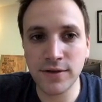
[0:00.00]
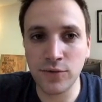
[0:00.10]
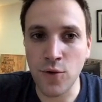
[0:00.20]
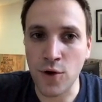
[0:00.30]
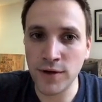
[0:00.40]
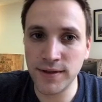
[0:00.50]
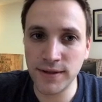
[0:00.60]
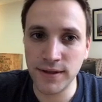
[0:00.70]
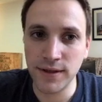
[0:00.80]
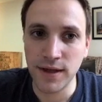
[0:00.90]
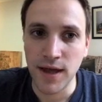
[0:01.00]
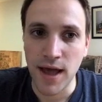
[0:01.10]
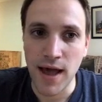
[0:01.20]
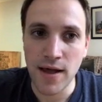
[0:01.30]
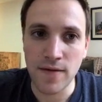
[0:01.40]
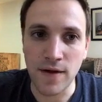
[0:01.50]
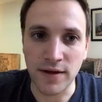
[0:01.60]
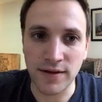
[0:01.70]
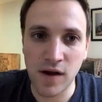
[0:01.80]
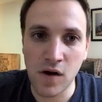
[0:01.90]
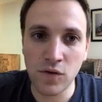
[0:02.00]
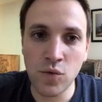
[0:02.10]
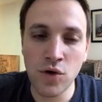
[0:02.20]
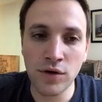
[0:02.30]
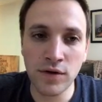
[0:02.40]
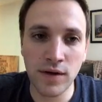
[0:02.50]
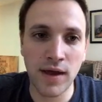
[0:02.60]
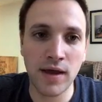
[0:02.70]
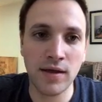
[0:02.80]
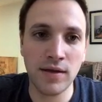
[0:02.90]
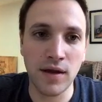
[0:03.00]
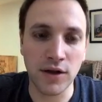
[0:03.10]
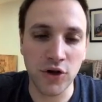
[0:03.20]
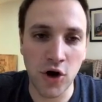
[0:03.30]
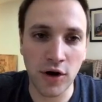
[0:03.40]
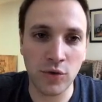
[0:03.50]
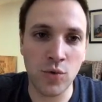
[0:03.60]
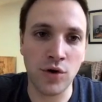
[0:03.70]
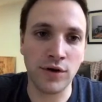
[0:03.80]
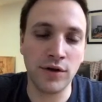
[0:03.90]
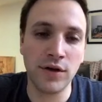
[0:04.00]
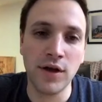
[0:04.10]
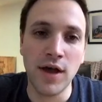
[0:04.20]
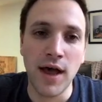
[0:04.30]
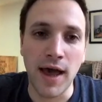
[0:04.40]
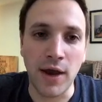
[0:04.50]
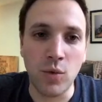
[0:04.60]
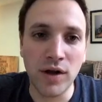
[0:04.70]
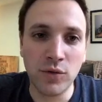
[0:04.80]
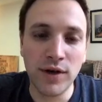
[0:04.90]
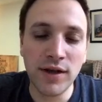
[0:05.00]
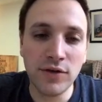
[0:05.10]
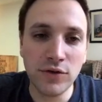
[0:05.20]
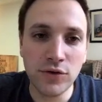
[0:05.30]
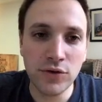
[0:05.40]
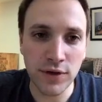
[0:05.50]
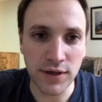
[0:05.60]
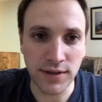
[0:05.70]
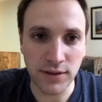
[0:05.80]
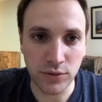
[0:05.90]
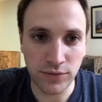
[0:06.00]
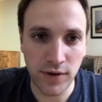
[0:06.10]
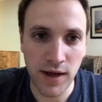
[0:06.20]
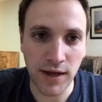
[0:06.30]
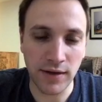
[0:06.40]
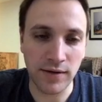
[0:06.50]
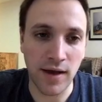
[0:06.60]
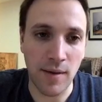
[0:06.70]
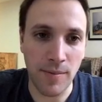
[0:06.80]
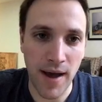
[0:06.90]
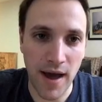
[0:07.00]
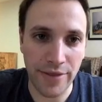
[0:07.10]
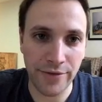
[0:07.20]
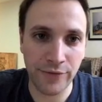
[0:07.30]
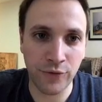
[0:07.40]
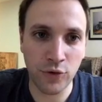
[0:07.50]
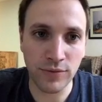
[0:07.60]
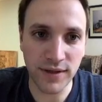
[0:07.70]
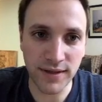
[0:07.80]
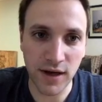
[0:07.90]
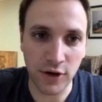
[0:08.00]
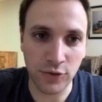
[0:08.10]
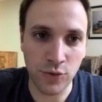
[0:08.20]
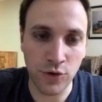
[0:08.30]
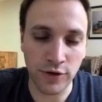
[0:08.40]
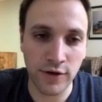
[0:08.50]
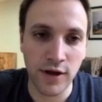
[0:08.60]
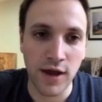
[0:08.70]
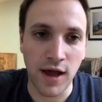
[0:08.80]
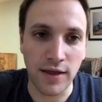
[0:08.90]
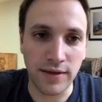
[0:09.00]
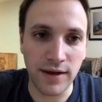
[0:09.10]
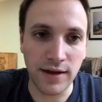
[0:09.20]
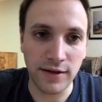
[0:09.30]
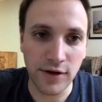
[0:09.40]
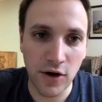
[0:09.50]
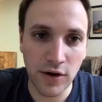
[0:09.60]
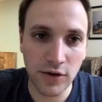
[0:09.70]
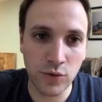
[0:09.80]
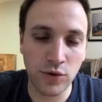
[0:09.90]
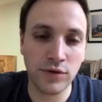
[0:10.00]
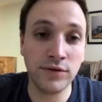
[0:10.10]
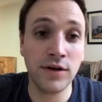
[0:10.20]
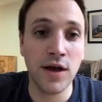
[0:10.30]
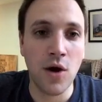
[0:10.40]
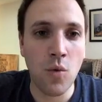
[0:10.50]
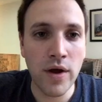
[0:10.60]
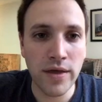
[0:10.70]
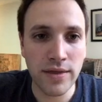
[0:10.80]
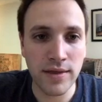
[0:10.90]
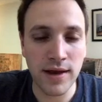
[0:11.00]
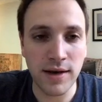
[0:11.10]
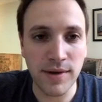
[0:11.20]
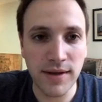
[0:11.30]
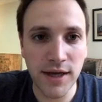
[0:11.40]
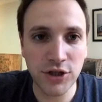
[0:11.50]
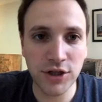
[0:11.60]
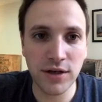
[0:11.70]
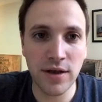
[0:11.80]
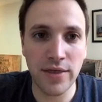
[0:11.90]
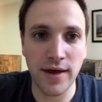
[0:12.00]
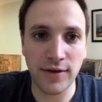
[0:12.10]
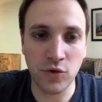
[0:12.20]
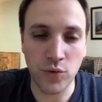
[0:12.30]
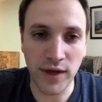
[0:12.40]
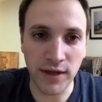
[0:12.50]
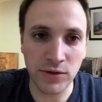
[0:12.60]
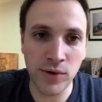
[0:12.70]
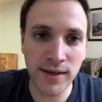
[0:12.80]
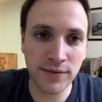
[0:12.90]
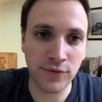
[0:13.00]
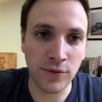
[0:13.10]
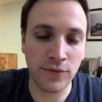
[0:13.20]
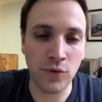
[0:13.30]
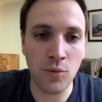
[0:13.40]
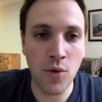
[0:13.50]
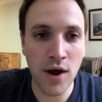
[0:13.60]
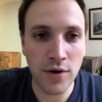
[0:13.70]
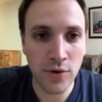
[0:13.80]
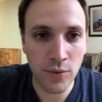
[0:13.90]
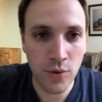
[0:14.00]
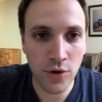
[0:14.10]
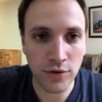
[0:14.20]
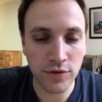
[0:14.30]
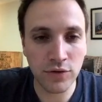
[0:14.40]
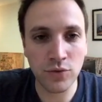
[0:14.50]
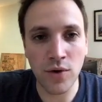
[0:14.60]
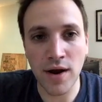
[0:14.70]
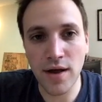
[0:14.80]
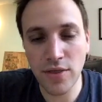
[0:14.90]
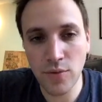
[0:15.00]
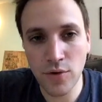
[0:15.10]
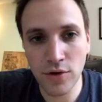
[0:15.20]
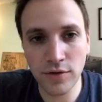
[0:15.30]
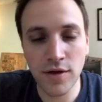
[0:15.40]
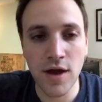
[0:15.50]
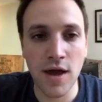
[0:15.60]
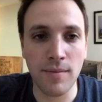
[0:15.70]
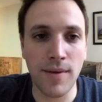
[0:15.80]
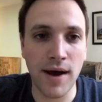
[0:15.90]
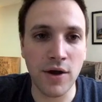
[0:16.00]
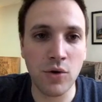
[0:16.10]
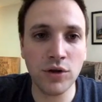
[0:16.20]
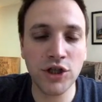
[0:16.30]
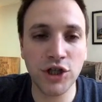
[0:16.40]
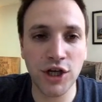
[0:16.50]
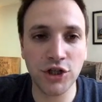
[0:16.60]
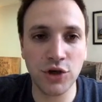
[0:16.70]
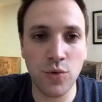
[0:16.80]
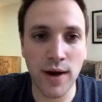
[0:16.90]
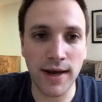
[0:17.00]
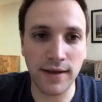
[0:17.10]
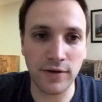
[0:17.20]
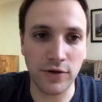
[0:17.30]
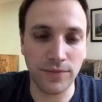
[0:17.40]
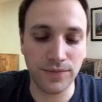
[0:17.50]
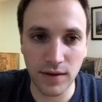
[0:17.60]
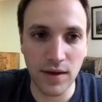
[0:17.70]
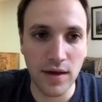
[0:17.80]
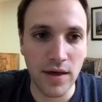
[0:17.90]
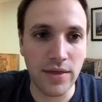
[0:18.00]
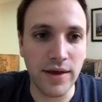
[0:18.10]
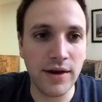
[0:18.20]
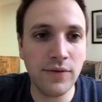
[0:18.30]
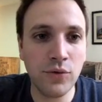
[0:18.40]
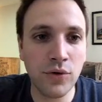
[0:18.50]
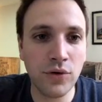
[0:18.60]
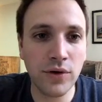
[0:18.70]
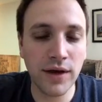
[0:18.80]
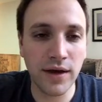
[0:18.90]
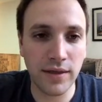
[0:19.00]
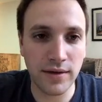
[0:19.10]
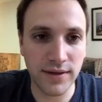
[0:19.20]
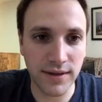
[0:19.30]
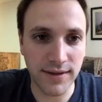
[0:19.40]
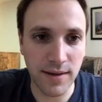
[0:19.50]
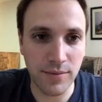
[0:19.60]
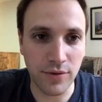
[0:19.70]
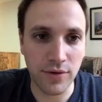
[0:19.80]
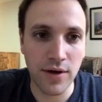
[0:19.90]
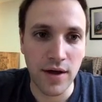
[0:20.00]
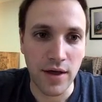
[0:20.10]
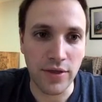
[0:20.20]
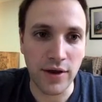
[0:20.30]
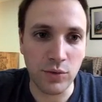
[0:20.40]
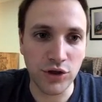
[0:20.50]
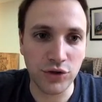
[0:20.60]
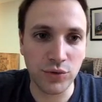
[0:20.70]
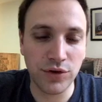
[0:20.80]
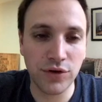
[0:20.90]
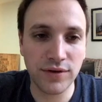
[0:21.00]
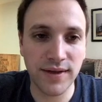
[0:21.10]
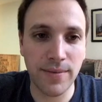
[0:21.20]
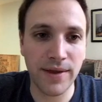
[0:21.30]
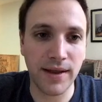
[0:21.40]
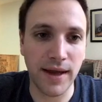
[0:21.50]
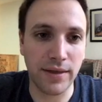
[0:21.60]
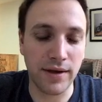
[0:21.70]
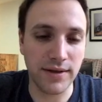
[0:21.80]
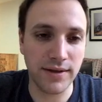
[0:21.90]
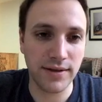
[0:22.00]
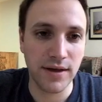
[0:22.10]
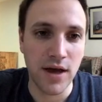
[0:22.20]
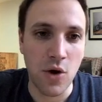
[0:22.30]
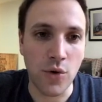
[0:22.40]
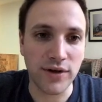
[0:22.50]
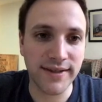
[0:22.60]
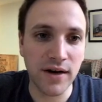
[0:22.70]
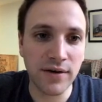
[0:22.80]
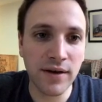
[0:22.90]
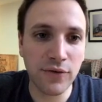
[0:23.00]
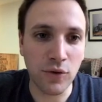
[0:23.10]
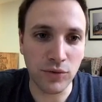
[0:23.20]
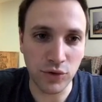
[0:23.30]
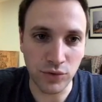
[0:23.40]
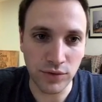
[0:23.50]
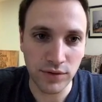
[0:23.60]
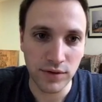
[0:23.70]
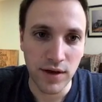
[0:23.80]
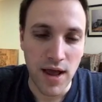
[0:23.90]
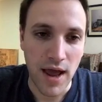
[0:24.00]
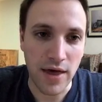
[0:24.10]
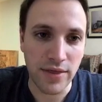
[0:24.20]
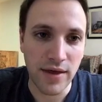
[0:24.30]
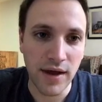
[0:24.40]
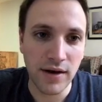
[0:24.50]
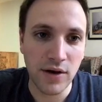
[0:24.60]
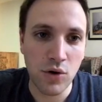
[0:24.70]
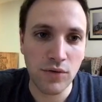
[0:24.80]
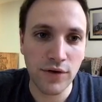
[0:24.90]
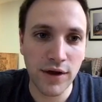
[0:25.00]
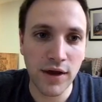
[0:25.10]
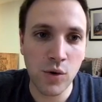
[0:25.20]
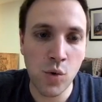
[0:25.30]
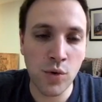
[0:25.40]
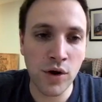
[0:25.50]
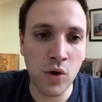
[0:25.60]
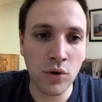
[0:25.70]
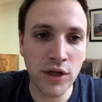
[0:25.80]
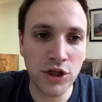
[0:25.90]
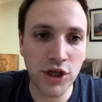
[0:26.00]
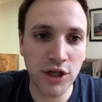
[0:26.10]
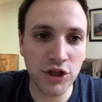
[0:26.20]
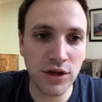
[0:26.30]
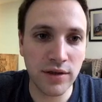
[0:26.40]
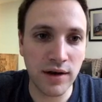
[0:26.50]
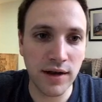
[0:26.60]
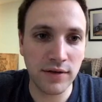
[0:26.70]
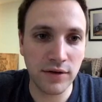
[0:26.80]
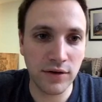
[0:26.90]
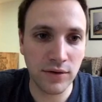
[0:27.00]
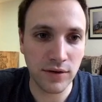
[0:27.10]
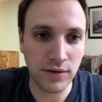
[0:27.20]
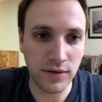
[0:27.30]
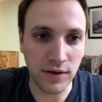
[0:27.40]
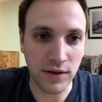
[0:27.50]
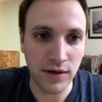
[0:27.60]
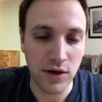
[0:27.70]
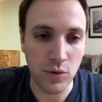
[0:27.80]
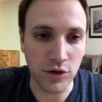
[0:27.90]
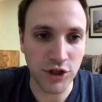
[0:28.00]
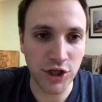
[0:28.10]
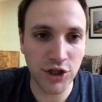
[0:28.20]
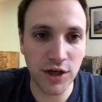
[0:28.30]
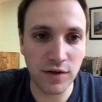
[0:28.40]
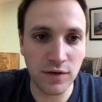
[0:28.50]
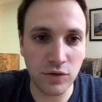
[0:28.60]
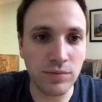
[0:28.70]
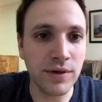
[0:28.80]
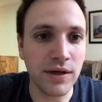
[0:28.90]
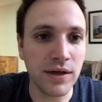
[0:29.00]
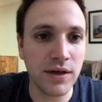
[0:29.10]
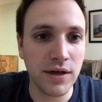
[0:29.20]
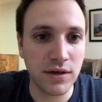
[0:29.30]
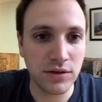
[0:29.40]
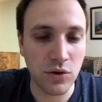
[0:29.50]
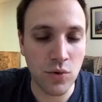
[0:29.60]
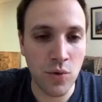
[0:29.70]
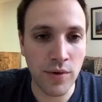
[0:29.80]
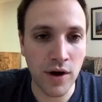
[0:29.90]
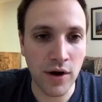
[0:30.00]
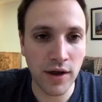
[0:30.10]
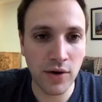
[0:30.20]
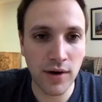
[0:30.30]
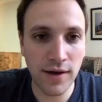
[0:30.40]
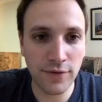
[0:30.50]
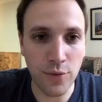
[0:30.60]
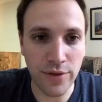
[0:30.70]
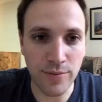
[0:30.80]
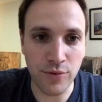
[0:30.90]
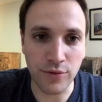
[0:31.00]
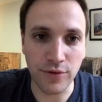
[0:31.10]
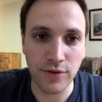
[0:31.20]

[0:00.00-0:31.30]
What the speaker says: of words and a start word and a target word. And what we need to do is to find a path from the start word until the target word with the limitation that we can transfer from one word to another word by only changing one letter. Then if we're looking at this example, then we should return something like this. We're starting from tune, and then over here we're only changing the letter T. We're changing it to P. So we are here left with pun.